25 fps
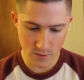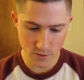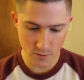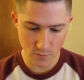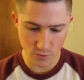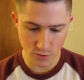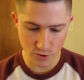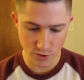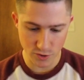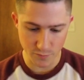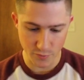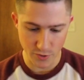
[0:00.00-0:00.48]
So
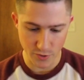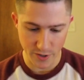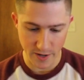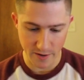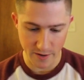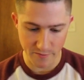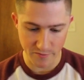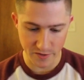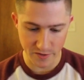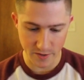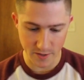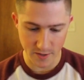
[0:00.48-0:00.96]
we'll just bring
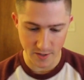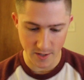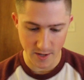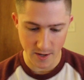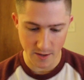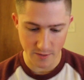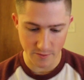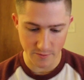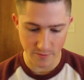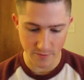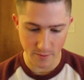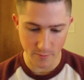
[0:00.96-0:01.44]
everything
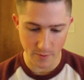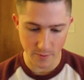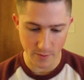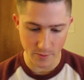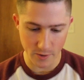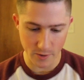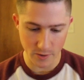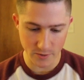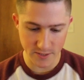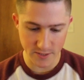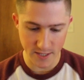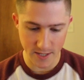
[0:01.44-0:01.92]
together. That way
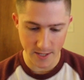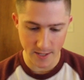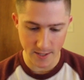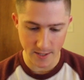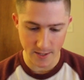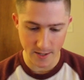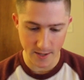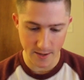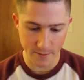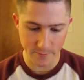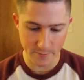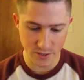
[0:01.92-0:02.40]
we don't take
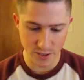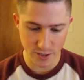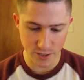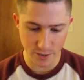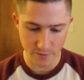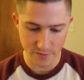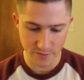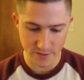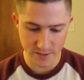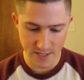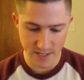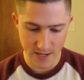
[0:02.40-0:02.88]
any damage here
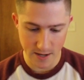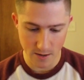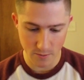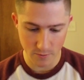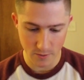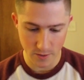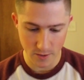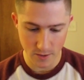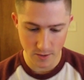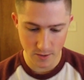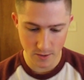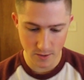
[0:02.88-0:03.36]
on the
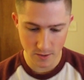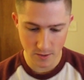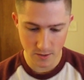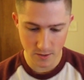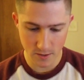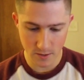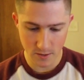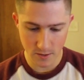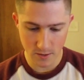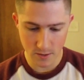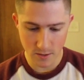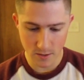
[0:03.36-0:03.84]
tower.
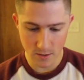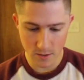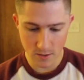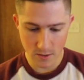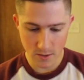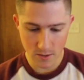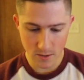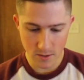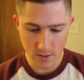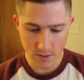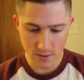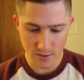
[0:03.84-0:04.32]

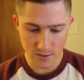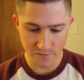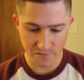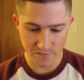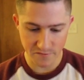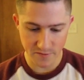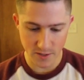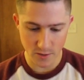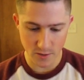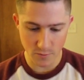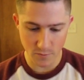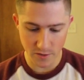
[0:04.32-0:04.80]

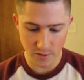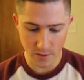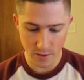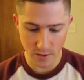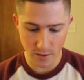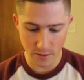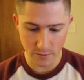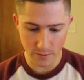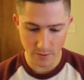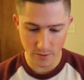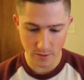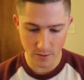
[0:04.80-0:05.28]
Defend with
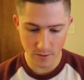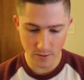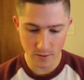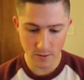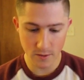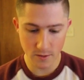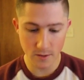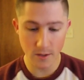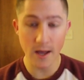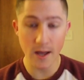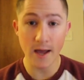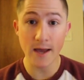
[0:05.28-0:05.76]
another
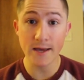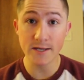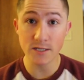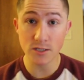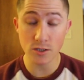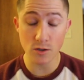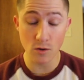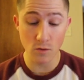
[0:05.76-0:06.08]
Ice